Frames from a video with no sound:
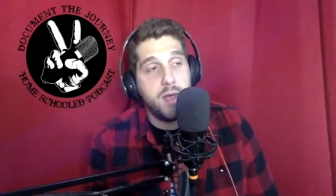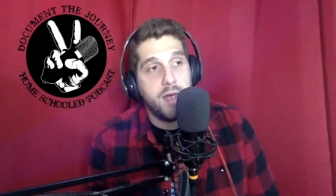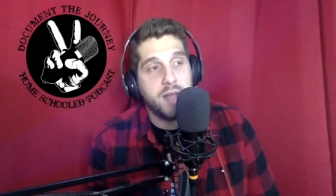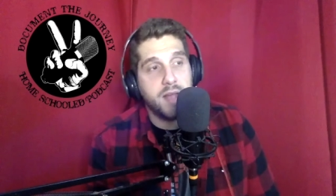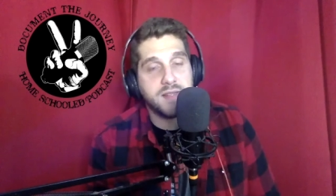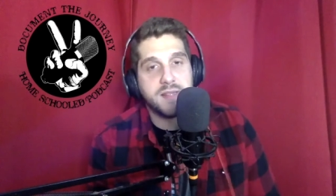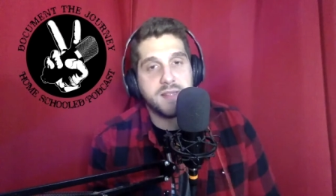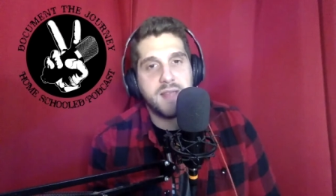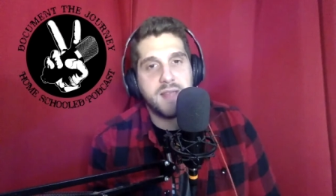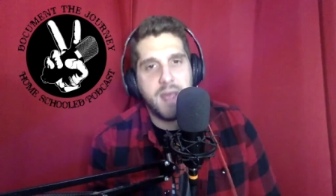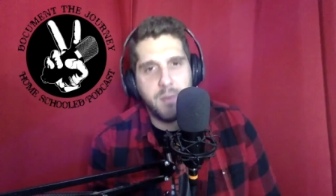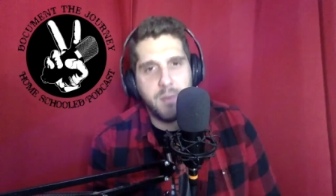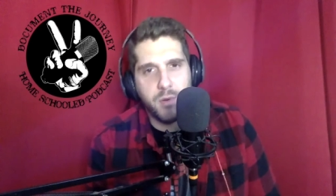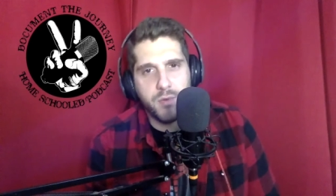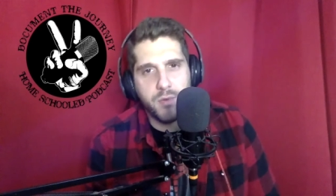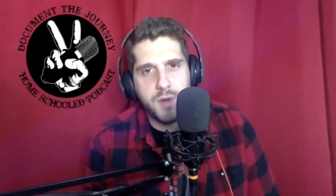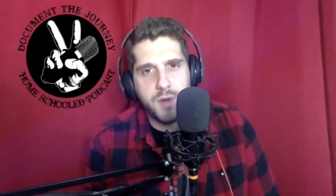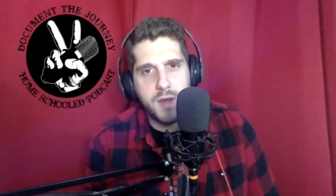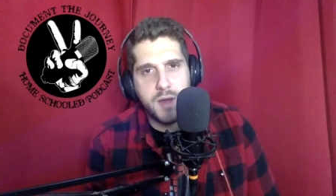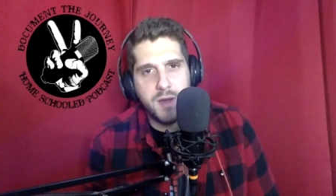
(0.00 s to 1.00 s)
It's a
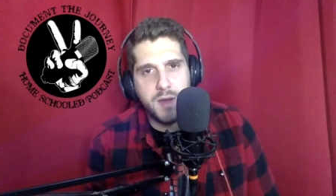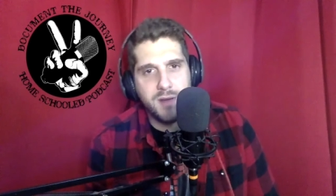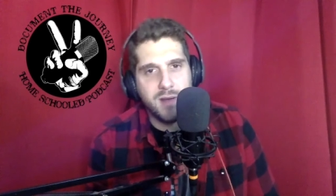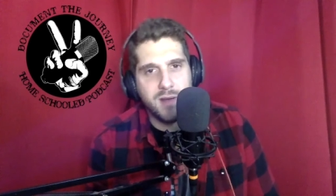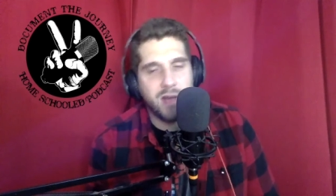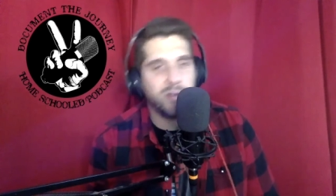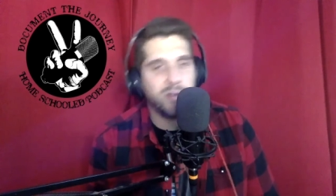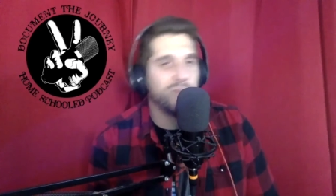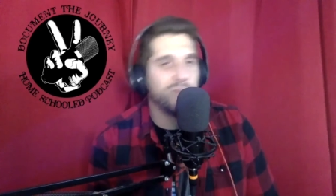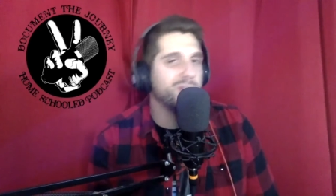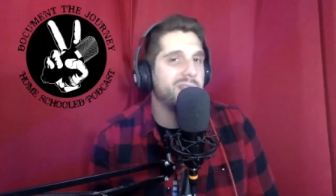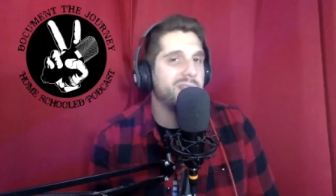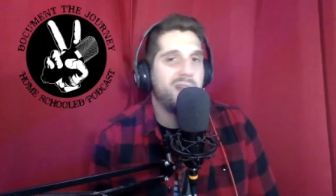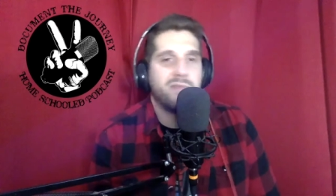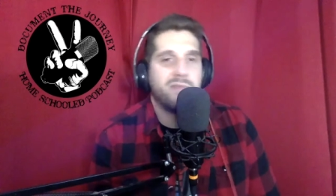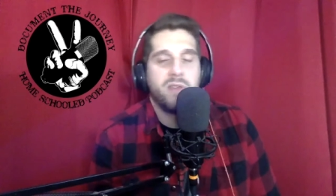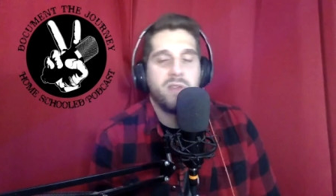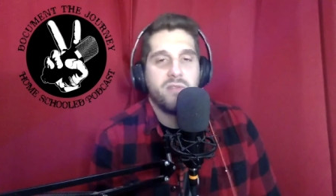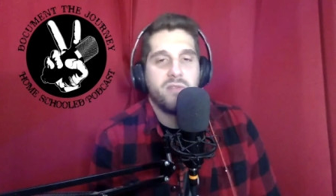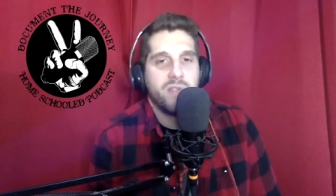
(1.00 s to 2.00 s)
table read. I don't really
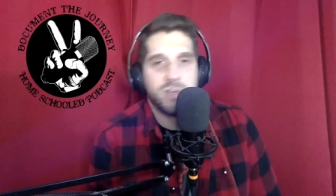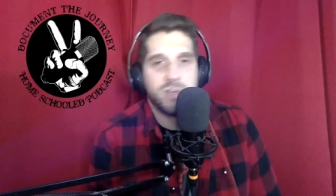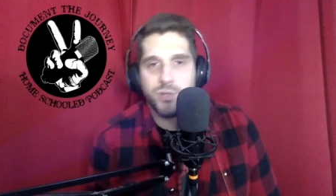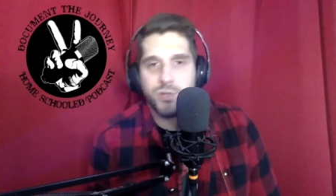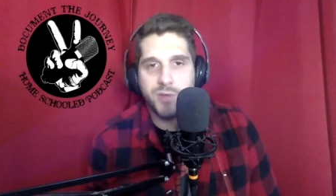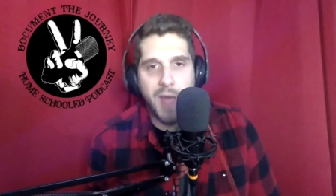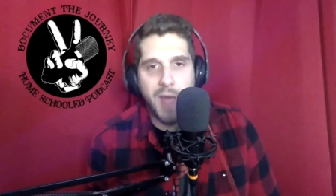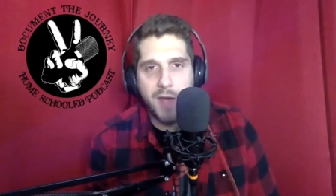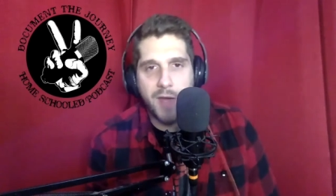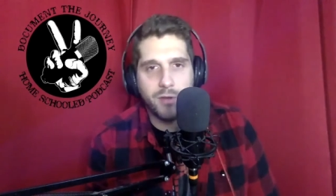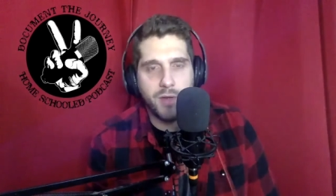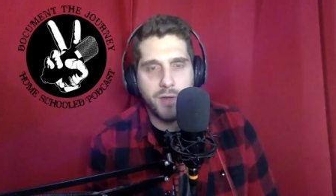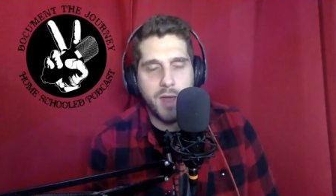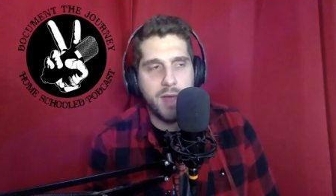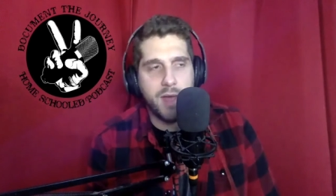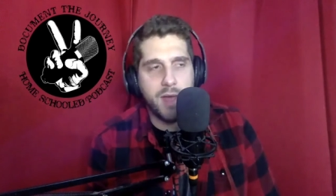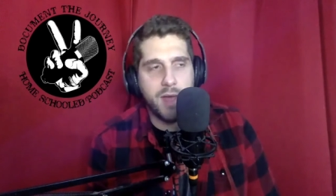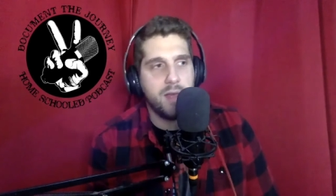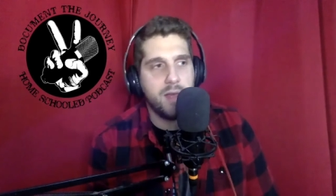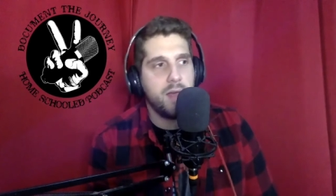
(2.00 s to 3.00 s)
have the official title
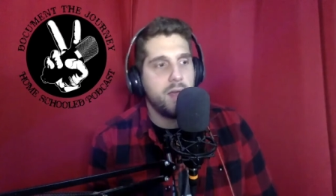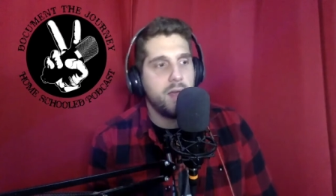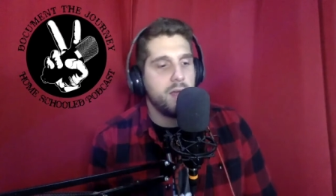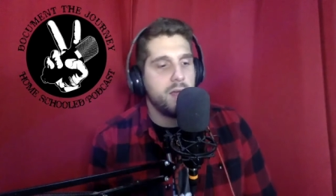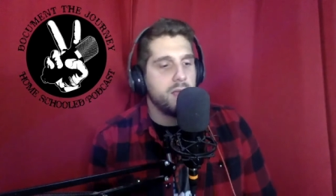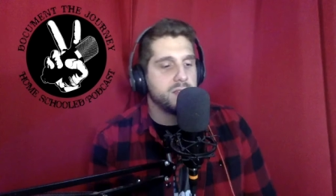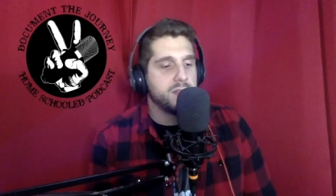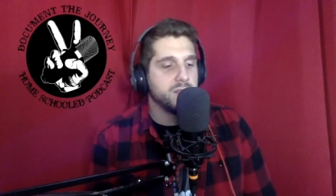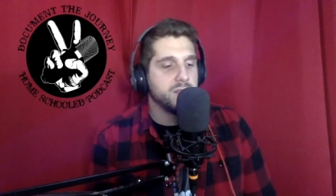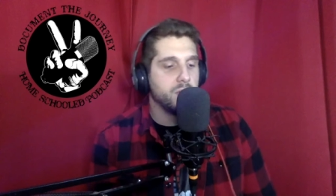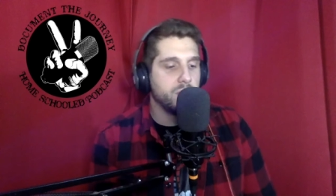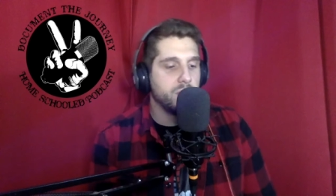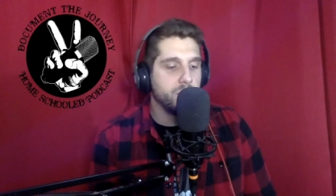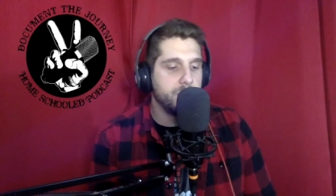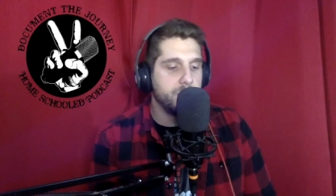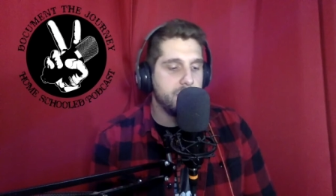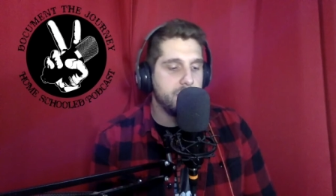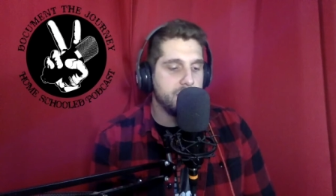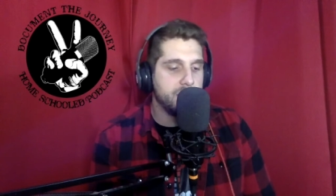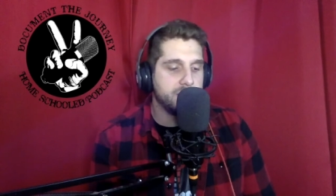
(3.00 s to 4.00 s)
yet, so
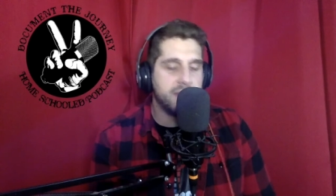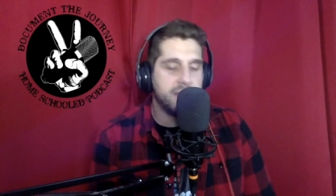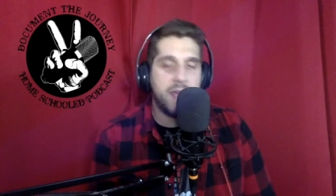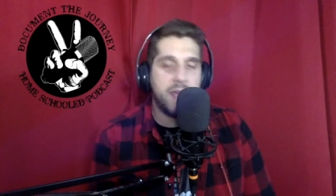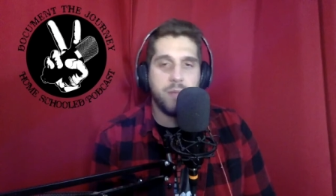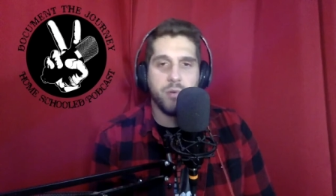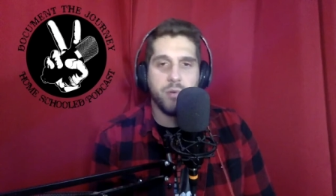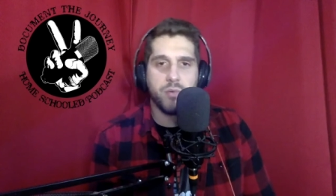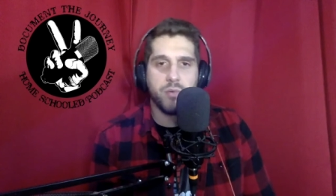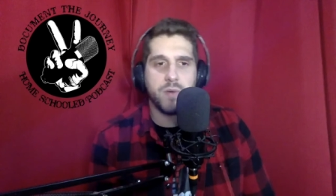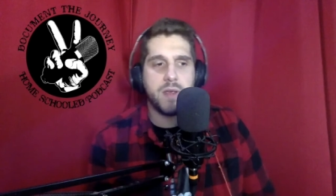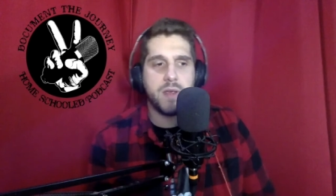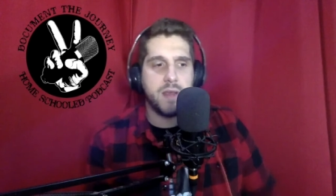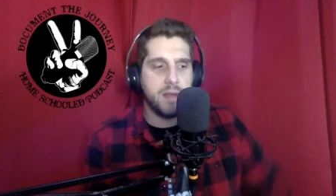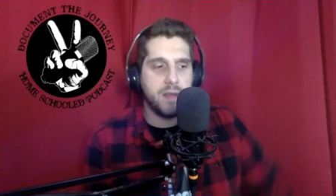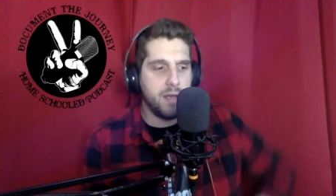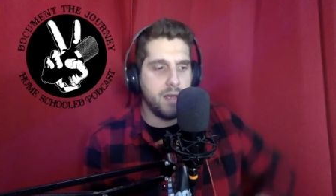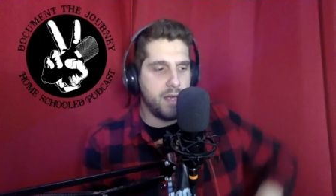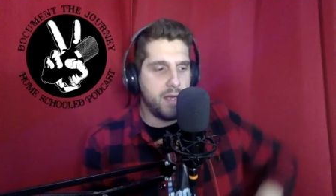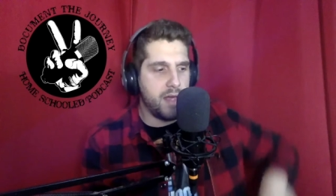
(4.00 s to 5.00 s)
it'll be a table
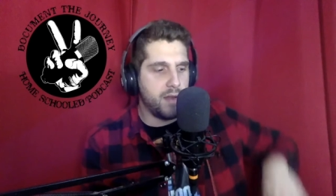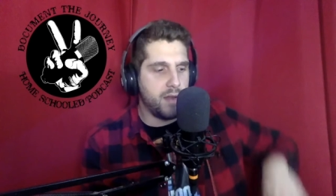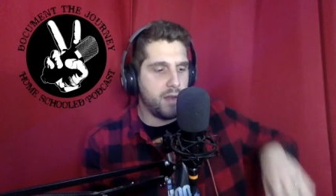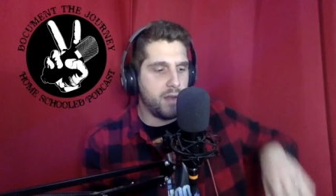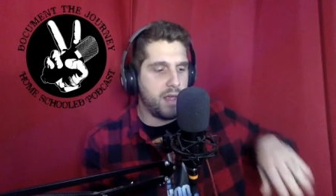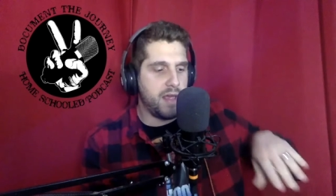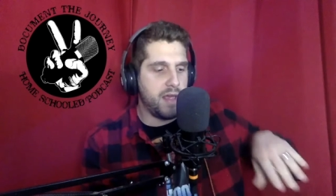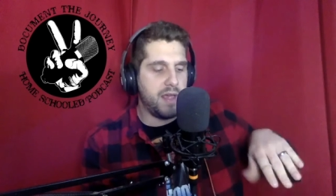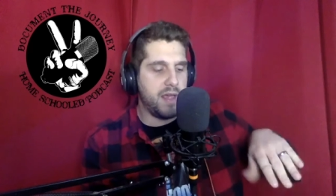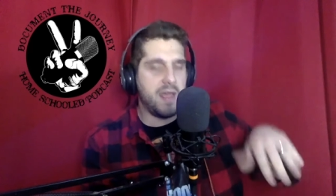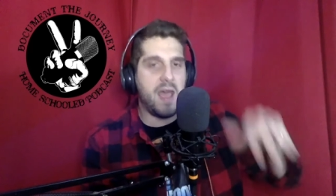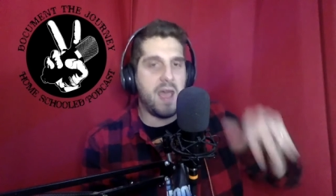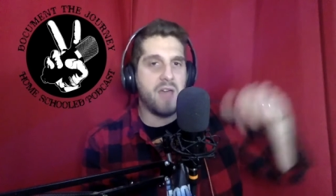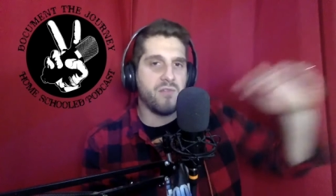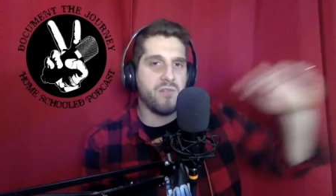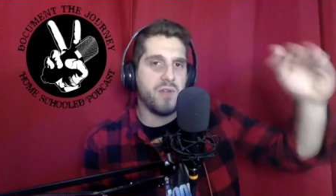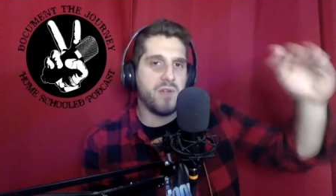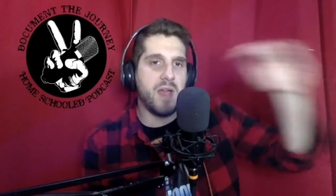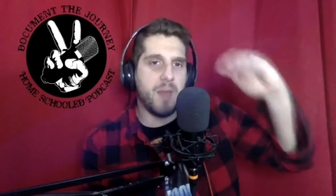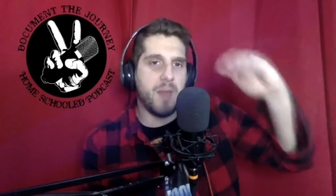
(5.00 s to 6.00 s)
read, and
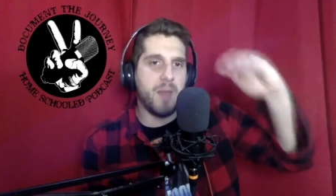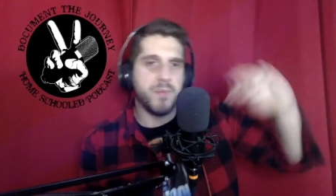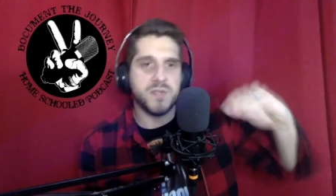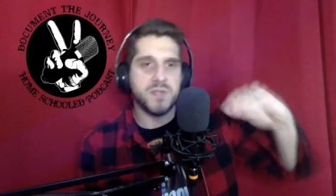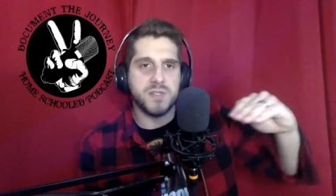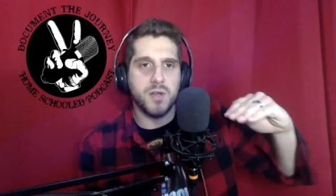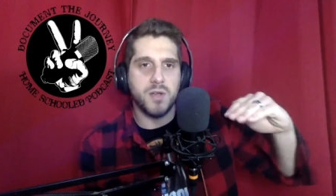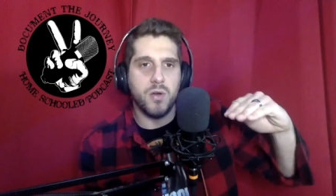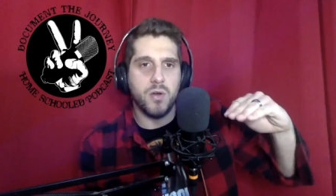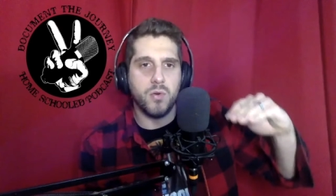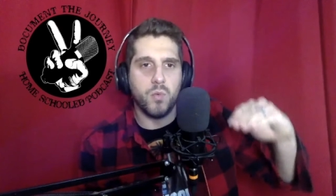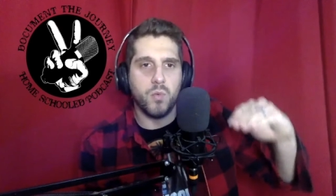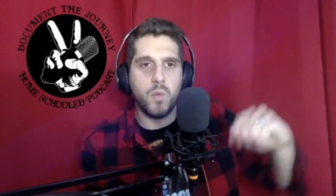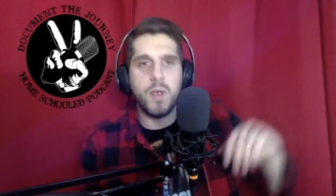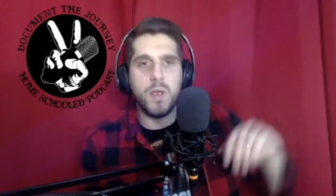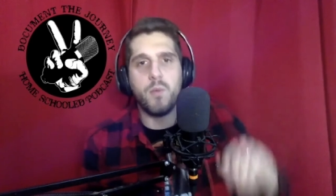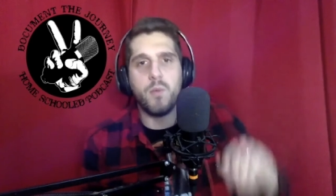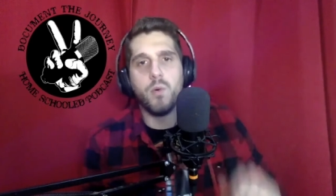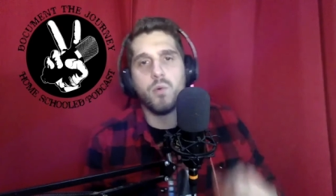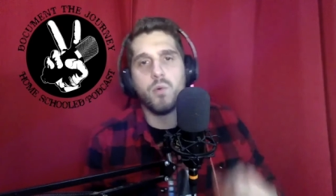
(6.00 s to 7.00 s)
every episode
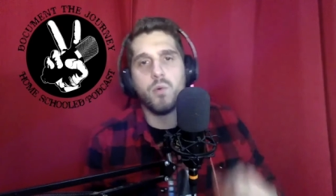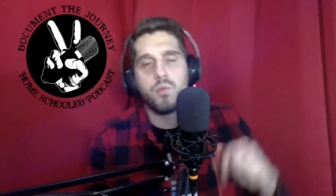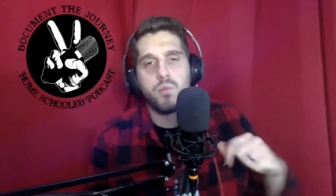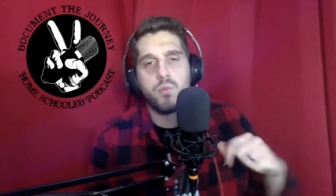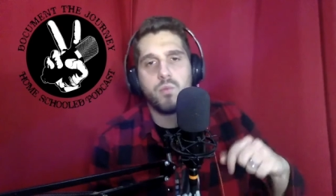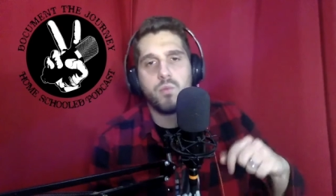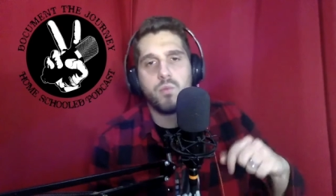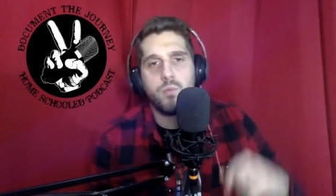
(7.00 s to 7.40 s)
we will